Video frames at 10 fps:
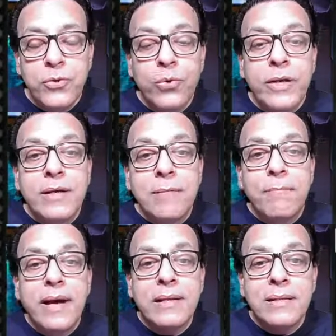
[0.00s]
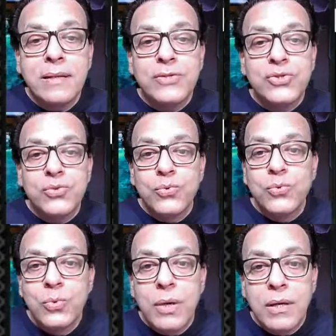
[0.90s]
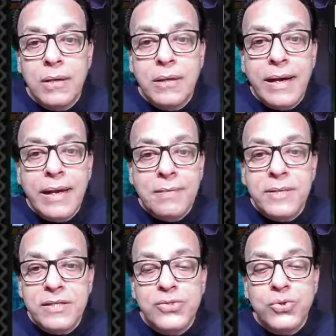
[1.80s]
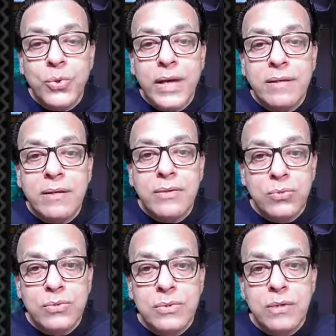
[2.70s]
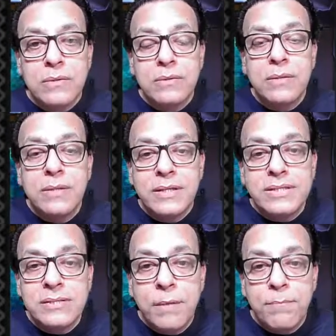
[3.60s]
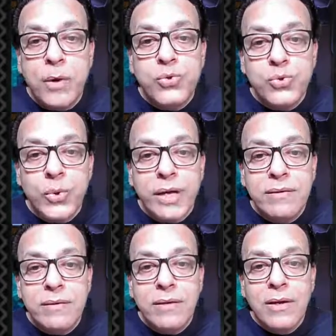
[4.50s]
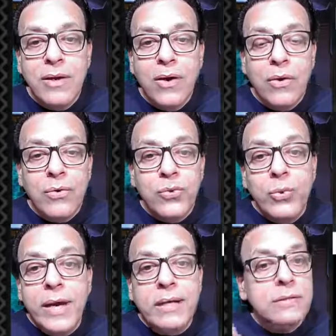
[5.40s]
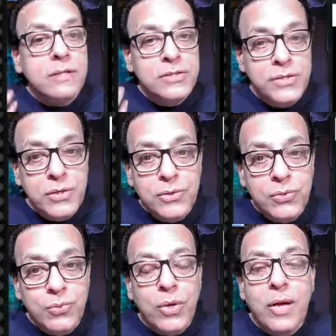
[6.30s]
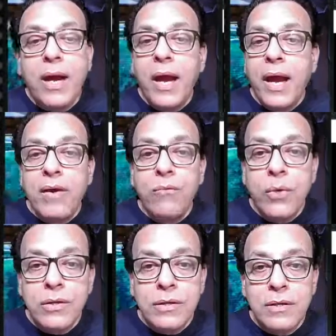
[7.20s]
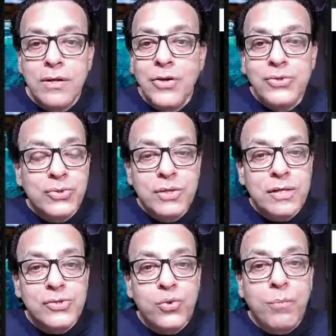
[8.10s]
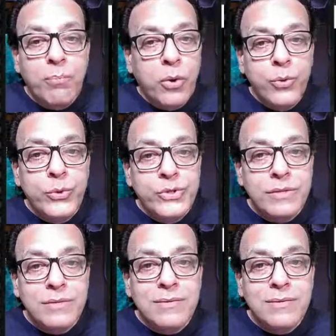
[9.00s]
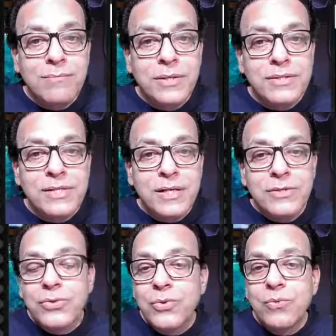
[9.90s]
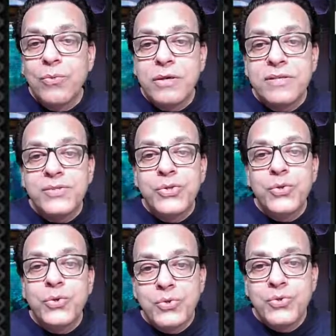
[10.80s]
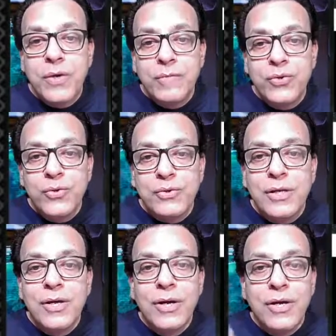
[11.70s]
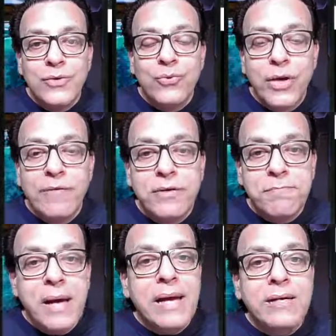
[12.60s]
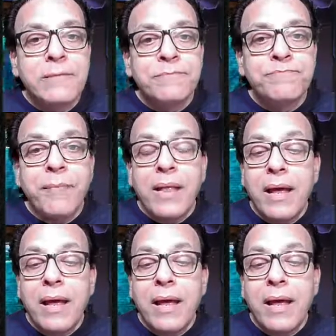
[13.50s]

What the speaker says: when you recombine these two elements together, these compounds together, you get CO2 and water. So there is no pollution per se. So whatever CO2 you have used, you give it back,